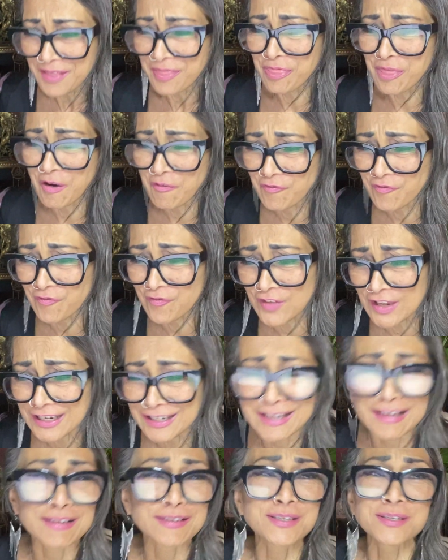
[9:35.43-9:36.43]
the
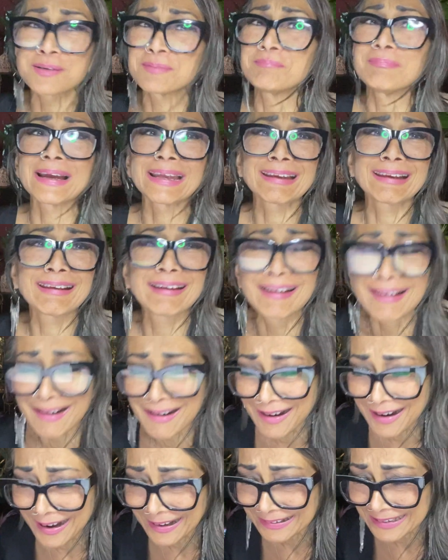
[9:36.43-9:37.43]
fetus. Oh my
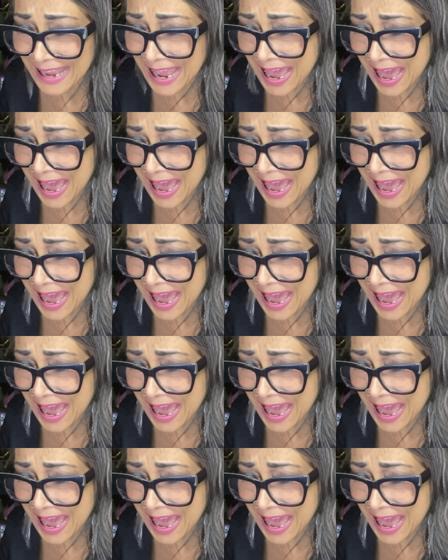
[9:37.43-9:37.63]
God.